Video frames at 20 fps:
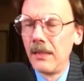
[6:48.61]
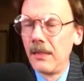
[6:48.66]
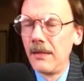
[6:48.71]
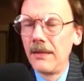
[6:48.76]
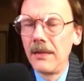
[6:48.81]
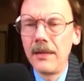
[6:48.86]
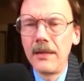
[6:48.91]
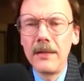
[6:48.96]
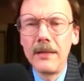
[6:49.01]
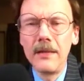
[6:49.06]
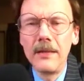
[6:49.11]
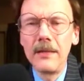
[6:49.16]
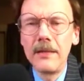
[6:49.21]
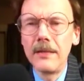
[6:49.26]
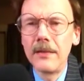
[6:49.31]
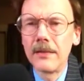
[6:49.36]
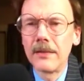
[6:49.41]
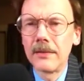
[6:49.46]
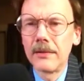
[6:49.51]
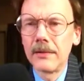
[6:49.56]
The
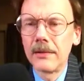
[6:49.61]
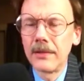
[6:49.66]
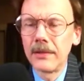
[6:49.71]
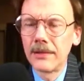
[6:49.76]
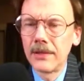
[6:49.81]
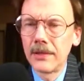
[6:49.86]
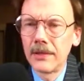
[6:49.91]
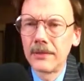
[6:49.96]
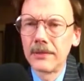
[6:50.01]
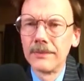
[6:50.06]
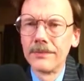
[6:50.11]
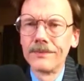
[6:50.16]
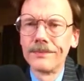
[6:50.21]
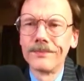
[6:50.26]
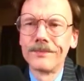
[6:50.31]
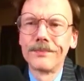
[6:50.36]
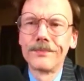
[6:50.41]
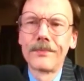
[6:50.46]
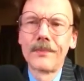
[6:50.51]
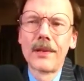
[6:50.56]
Indian also,
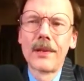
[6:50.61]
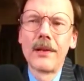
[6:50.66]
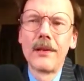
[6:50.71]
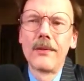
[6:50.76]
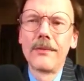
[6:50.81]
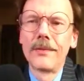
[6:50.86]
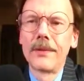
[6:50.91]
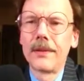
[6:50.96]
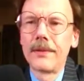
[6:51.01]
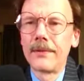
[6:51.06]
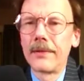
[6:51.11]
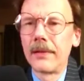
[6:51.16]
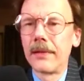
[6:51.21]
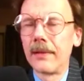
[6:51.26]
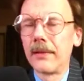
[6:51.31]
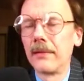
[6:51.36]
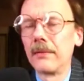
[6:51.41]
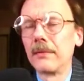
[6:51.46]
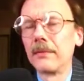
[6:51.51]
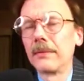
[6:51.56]
that
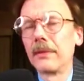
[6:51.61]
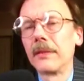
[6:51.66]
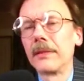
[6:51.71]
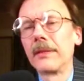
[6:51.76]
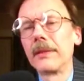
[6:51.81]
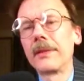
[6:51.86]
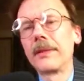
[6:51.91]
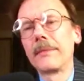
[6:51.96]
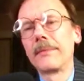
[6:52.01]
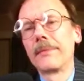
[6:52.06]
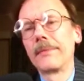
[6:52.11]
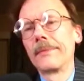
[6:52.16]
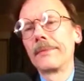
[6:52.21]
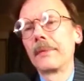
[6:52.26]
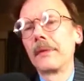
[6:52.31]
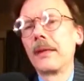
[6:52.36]
Lincoln,